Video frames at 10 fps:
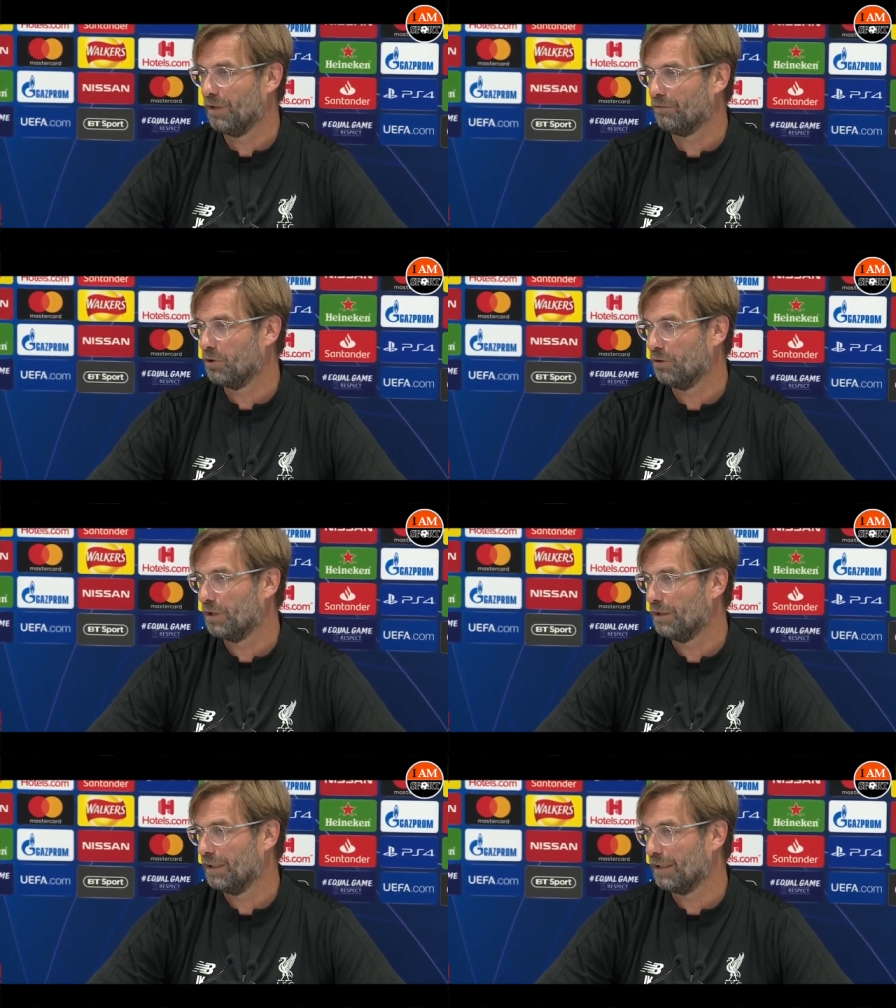We have to
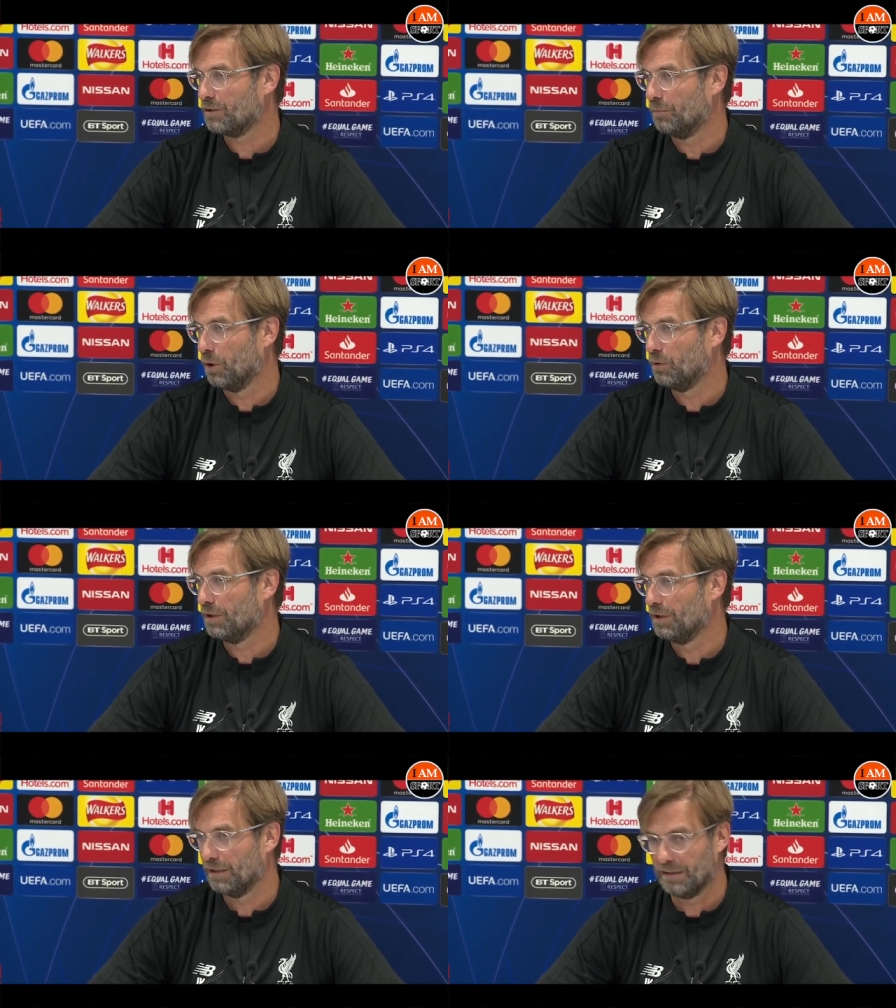look on the next
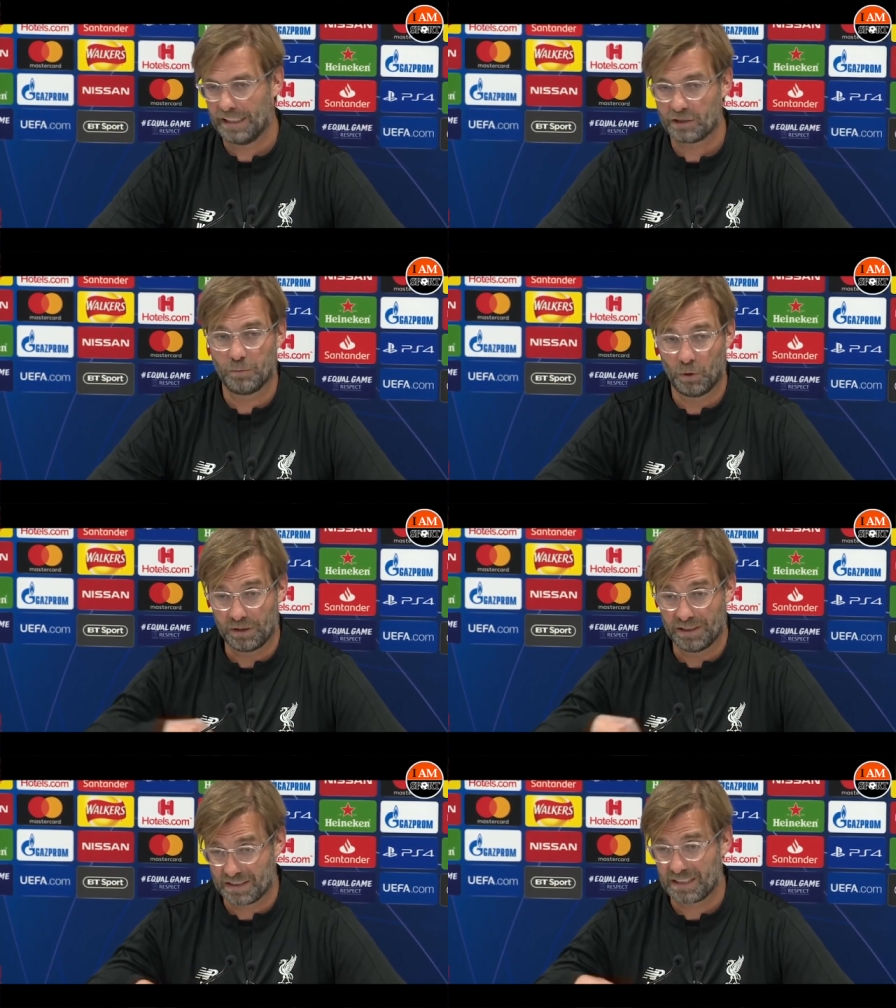opponent, and the next
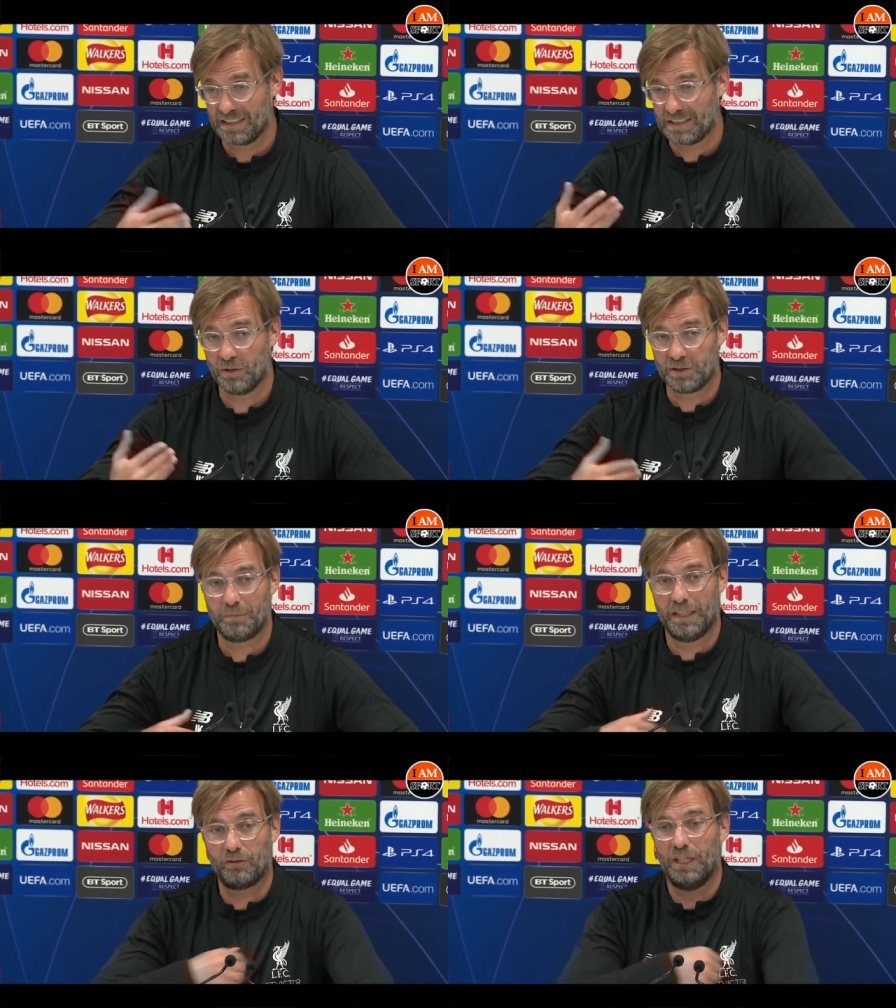opponent in this case now is
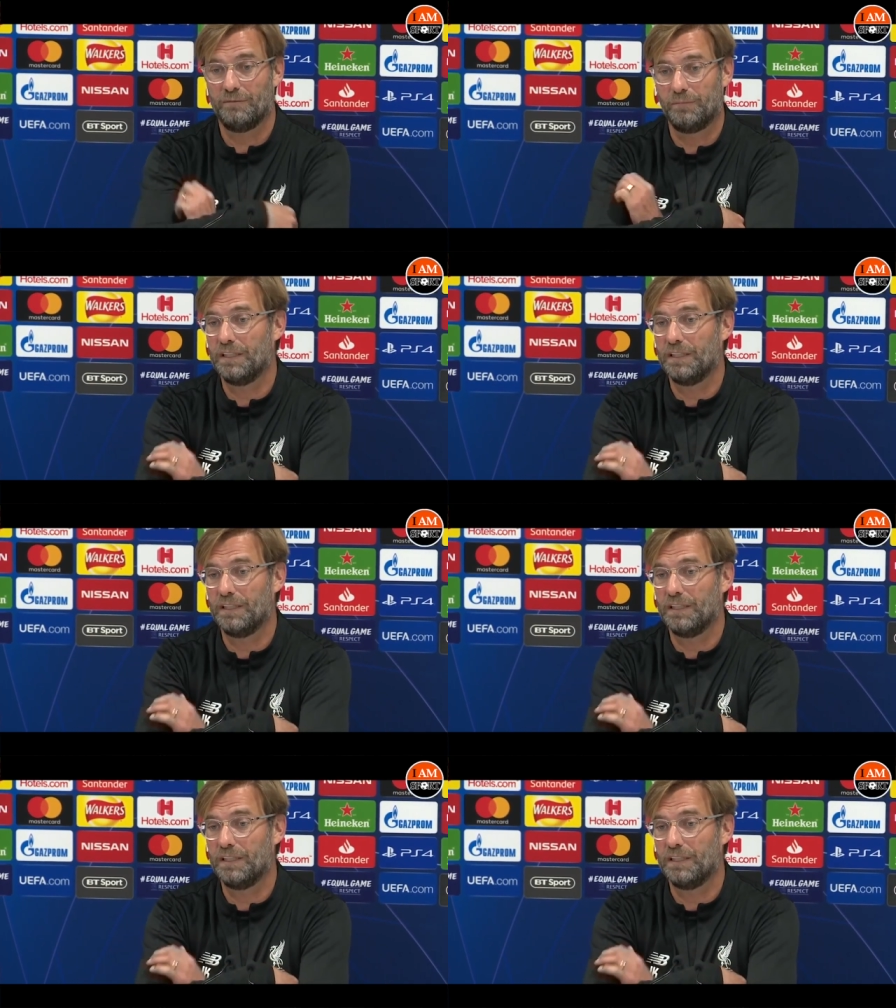Belgrade.